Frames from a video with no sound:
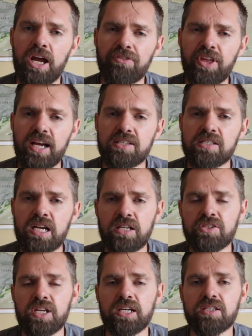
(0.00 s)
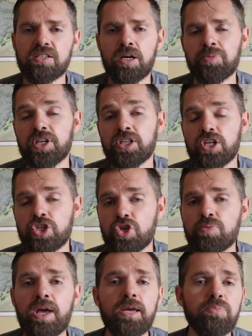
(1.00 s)
If that sounds like something that
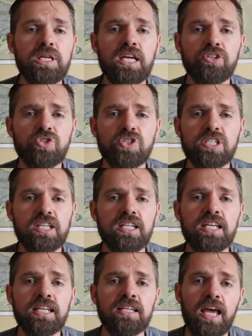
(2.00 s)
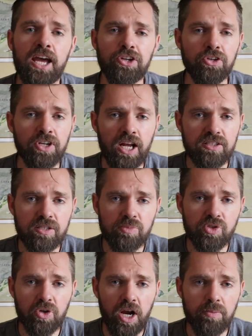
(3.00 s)
you may be interested in and you're not
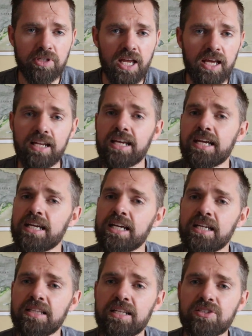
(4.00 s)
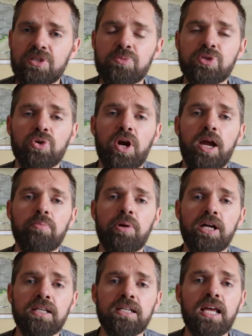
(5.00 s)
subscribed yet, hit that subscribe
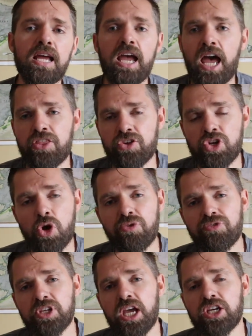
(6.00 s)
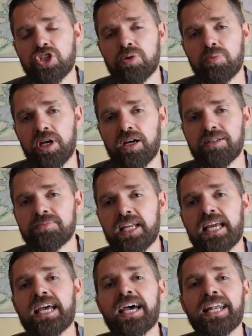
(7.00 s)
button and the notification bell,
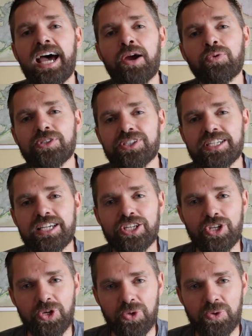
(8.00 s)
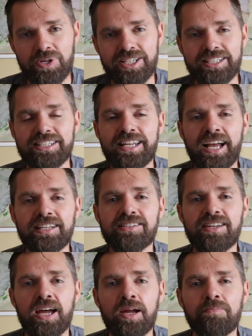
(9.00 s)
and I will see you next
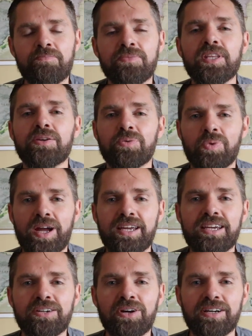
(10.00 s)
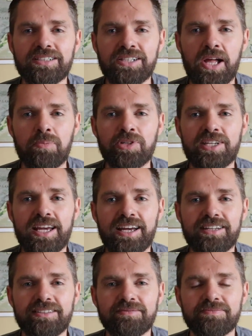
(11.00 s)
time right here on Climber
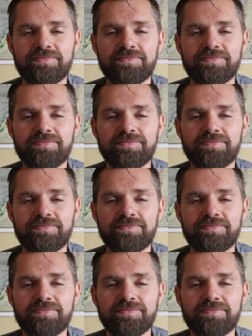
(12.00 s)
Dad.